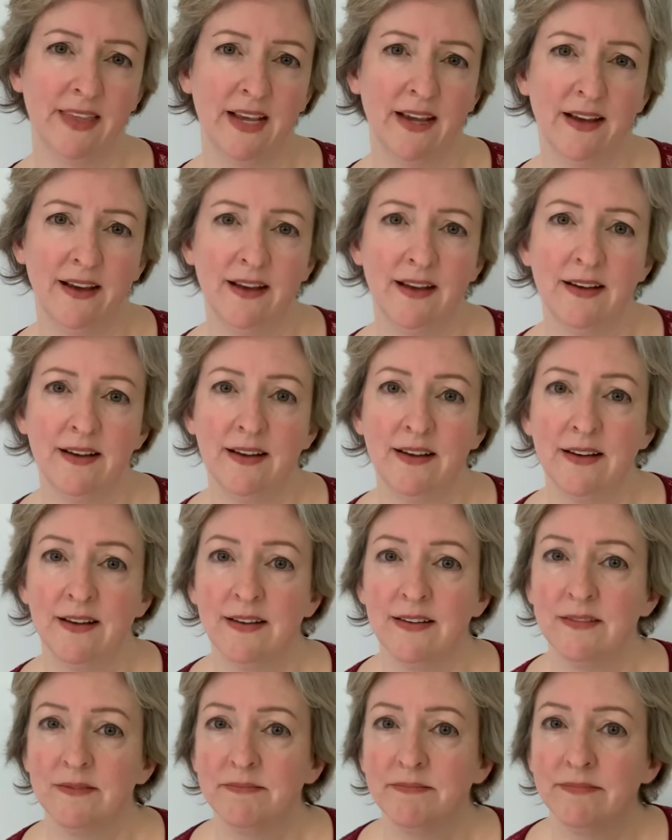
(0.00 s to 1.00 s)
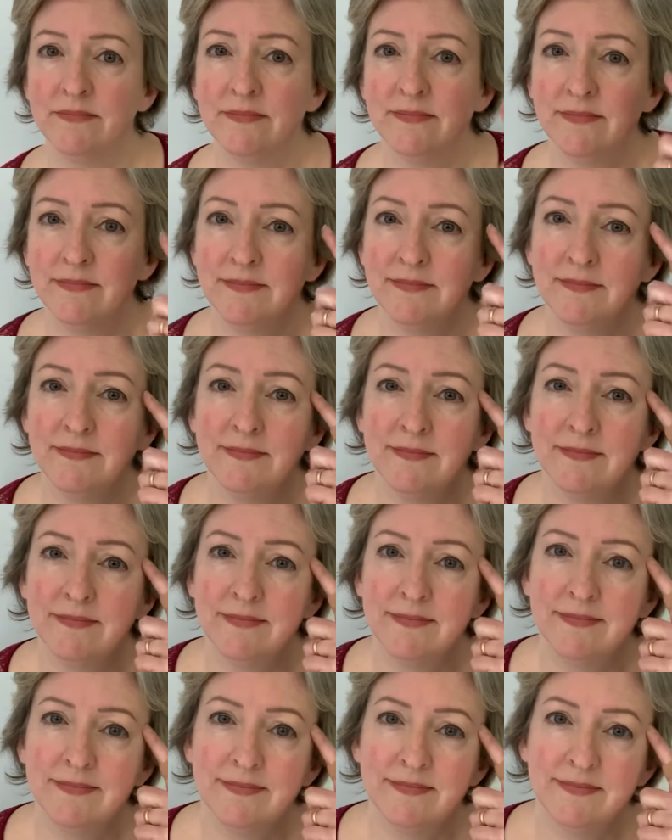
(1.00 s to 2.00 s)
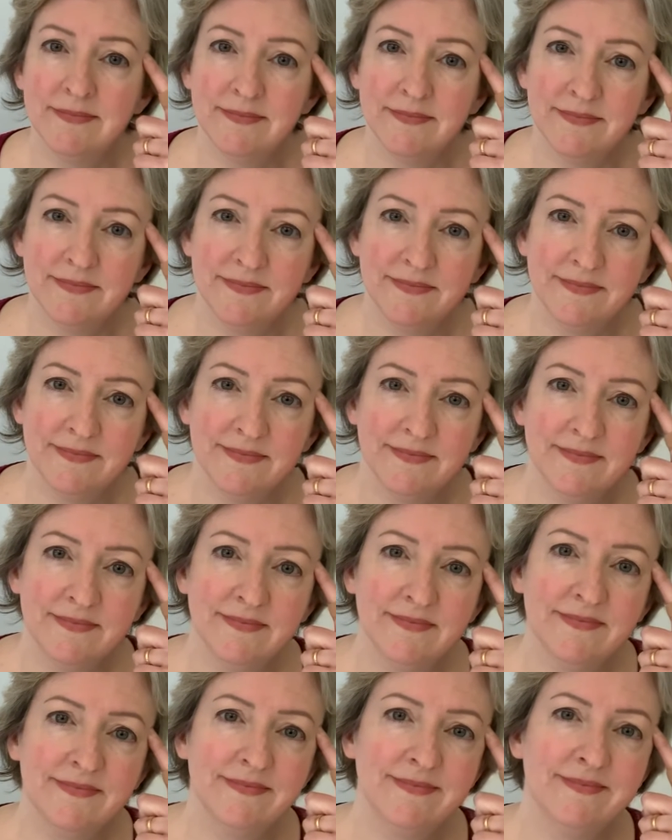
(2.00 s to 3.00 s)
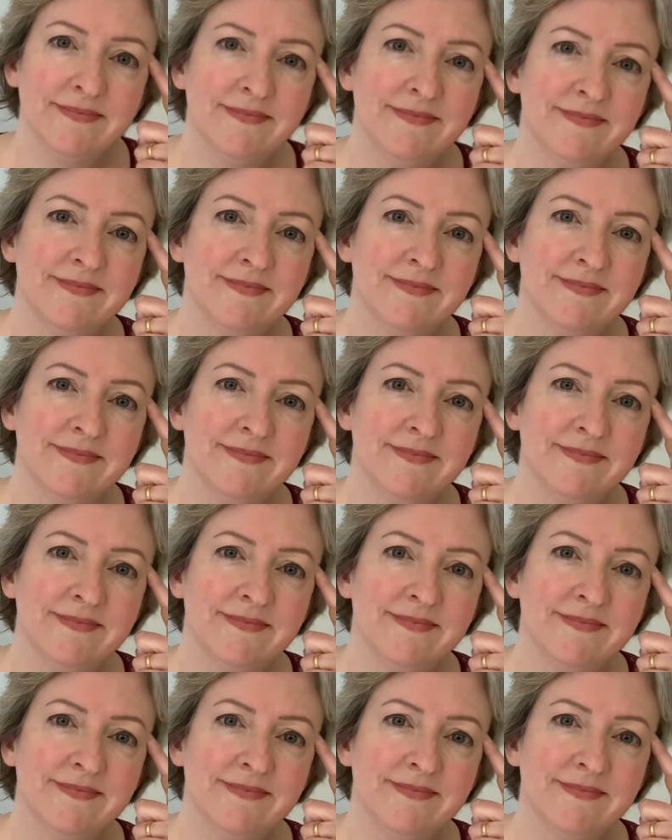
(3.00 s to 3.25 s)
No one is speaking in this clip.